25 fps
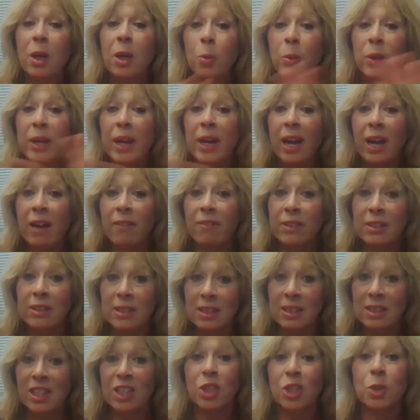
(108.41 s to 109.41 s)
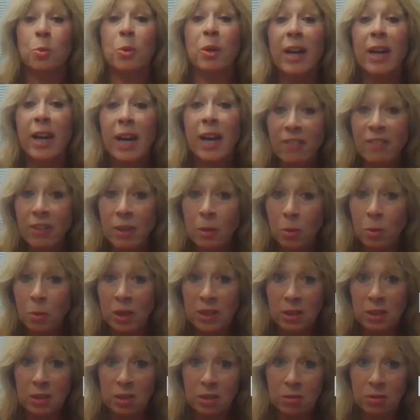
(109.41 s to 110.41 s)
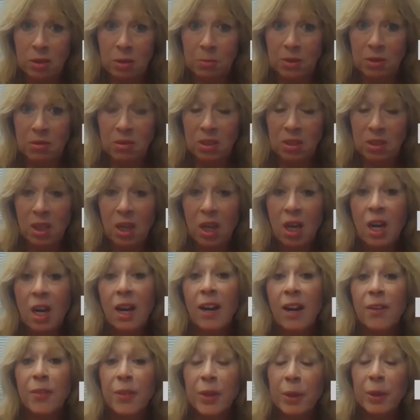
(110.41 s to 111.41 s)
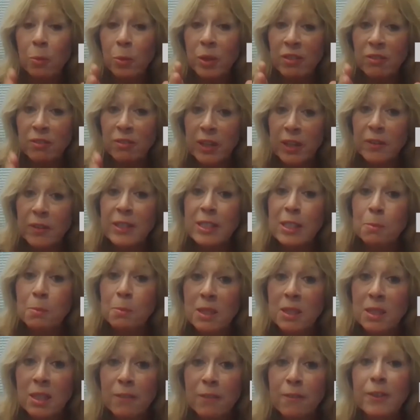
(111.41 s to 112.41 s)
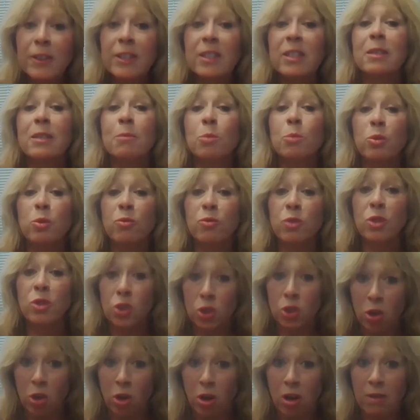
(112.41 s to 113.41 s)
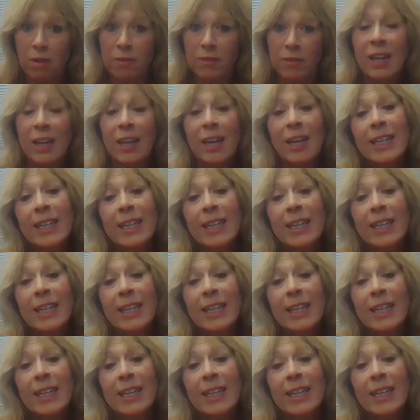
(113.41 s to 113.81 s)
We have a discussion where everyone contributes, and then we very specifically move to solve.